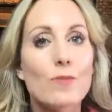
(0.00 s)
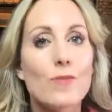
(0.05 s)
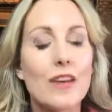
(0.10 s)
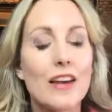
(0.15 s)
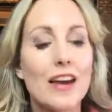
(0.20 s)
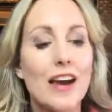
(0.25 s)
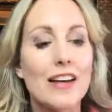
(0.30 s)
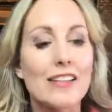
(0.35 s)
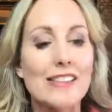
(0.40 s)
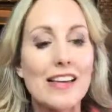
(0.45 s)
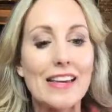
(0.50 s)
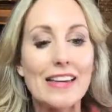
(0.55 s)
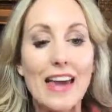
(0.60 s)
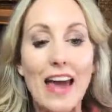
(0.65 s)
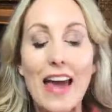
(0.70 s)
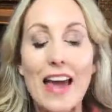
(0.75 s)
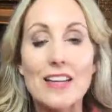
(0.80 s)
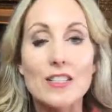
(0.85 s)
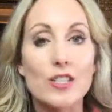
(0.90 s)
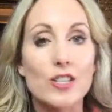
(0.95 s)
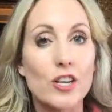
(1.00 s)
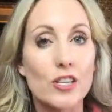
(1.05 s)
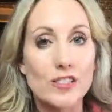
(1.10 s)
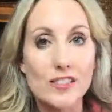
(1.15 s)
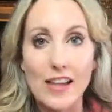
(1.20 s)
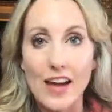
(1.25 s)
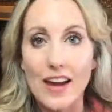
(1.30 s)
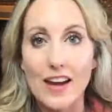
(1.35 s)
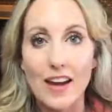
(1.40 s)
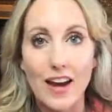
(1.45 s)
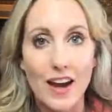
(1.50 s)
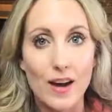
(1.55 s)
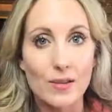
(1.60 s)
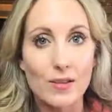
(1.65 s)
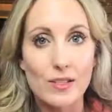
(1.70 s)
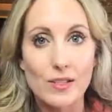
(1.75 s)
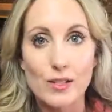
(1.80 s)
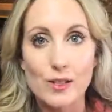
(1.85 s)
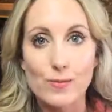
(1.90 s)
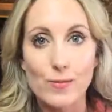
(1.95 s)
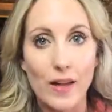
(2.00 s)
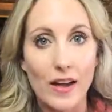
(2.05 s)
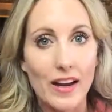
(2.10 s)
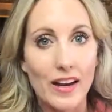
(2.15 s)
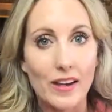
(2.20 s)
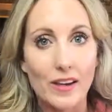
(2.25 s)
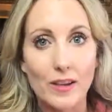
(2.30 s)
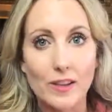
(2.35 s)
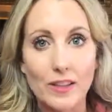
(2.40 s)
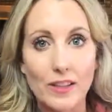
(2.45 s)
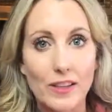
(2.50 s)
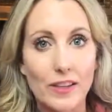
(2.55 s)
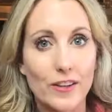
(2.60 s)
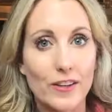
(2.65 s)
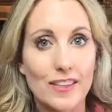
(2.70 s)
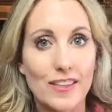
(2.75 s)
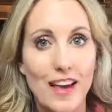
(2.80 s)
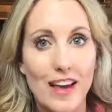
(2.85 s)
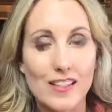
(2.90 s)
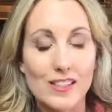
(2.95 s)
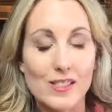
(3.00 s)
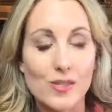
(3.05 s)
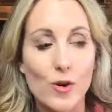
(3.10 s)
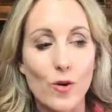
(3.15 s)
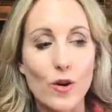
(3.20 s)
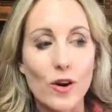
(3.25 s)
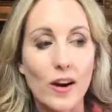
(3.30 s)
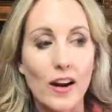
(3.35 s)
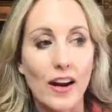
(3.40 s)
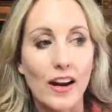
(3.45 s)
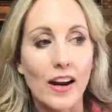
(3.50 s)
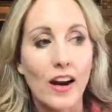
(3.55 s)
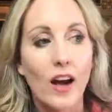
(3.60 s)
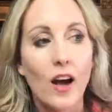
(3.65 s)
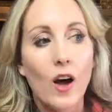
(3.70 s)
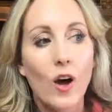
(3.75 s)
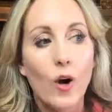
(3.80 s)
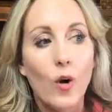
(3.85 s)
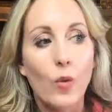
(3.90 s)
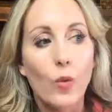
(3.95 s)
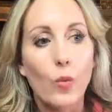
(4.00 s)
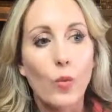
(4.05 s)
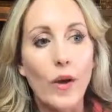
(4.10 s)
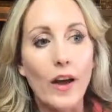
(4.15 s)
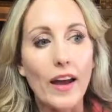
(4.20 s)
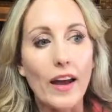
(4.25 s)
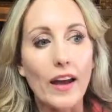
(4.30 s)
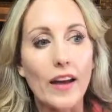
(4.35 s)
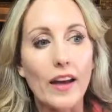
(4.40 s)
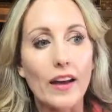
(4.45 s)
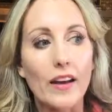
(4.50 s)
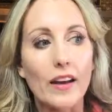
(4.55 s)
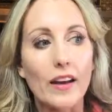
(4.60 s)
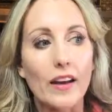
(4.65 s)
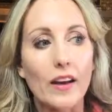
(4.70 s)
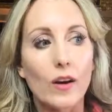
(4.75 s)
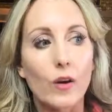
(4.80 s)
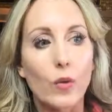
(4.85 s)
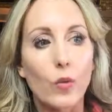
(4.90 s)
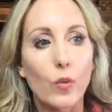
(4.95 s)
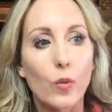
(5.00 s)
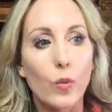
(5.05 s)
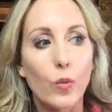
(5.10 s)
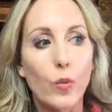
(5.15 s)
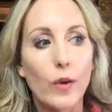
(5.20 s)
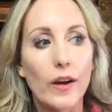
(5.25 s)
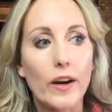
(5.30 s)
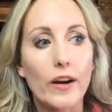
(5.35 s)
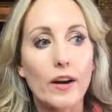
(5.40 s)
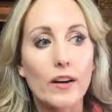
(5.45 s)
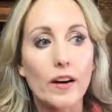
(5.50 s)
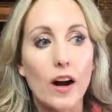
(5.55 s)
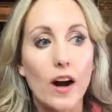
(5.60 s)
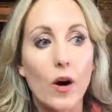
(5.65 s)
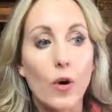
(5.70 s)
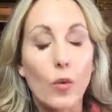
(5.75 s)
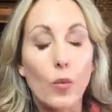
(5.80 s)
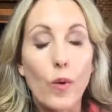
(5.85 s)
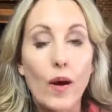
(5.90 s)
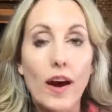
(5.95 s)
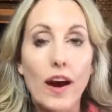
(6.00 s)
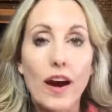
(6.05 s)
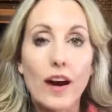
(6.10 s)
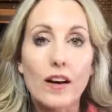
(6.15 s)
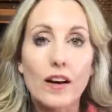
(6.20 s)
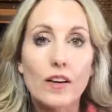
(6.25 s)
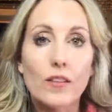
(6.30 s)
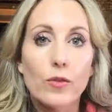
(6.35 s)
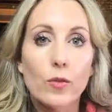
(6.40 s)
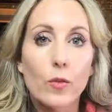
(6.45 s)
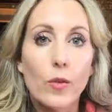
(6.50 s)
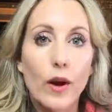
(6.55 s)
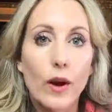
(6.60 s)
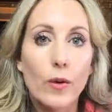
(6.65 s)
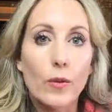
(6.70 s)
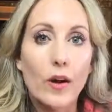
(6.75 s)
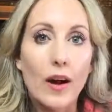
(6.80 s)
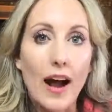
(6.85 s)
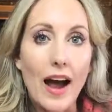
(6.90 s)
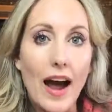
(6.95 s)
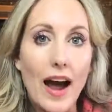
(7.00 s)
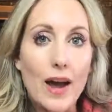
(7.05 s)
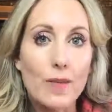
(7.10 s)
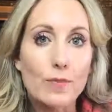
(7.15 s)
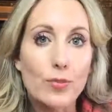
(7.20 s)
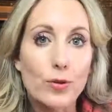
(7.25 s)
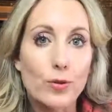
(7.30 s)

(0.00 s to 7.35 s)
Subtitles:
Because again, just like I was explaining earlier in that story, when we're aware of where we're at